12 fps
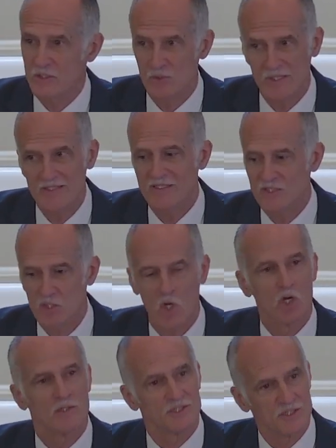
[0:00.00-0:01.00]
And you need
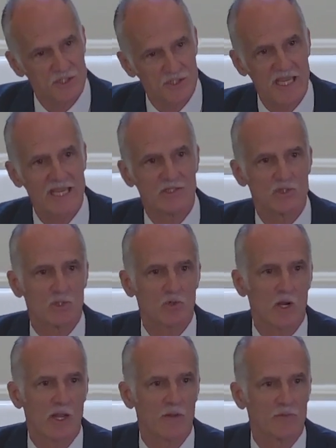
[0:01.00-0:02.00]
these on to
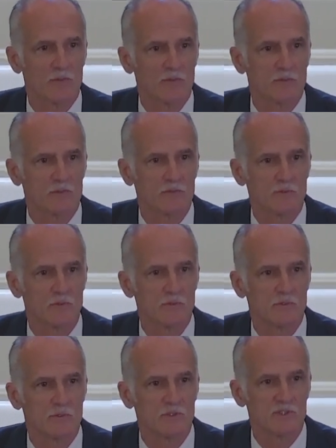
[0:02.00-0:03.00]
stand your ground.
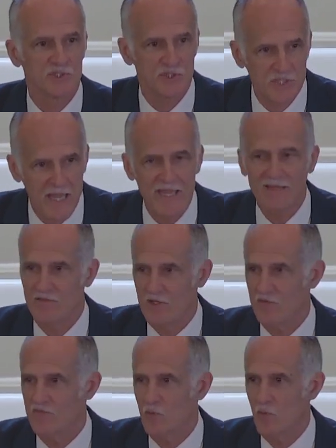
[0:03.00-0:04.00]

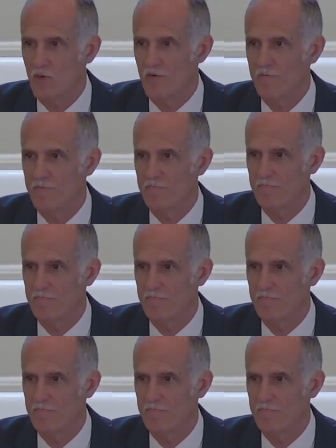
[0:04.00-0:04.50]
Stand, therefore,